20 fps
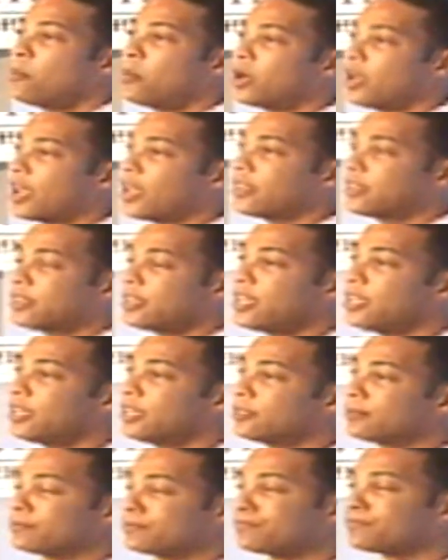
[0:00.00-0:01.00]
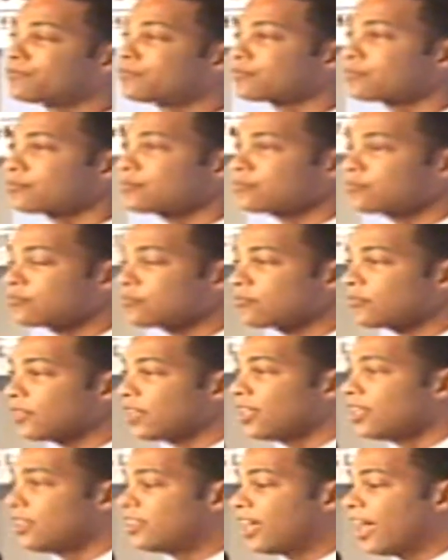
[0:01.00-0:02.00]
But I think
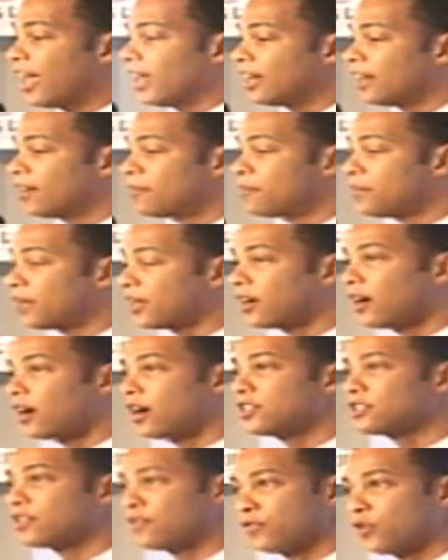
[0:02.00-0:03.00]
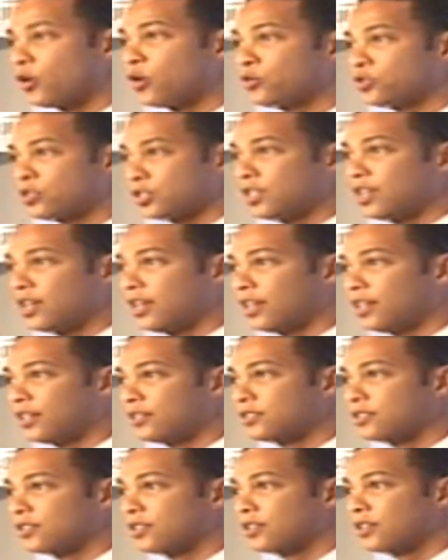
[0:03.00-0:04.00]
that because of those
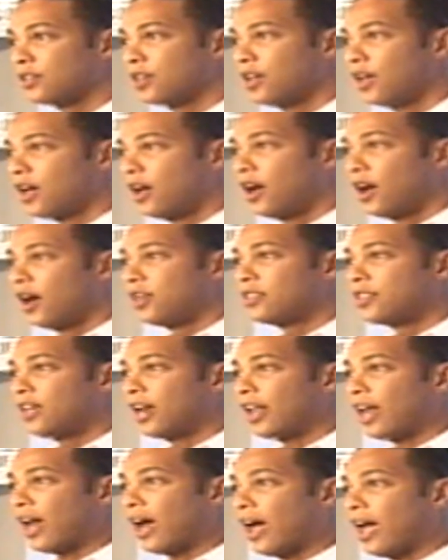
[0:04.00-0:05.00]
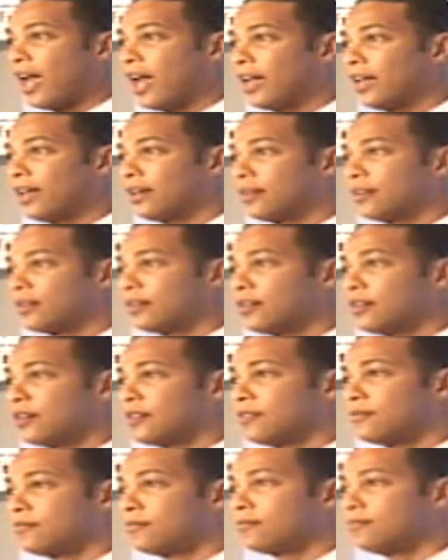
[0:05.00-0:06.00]
things, that I
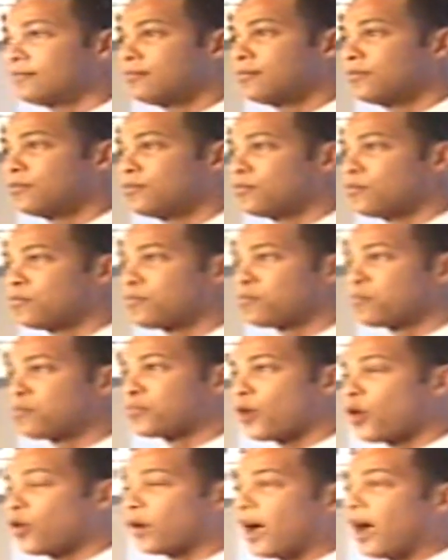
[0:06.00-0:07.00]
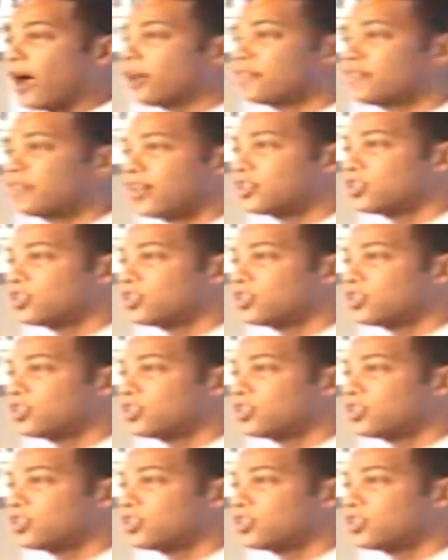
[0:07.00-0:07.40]
broke out of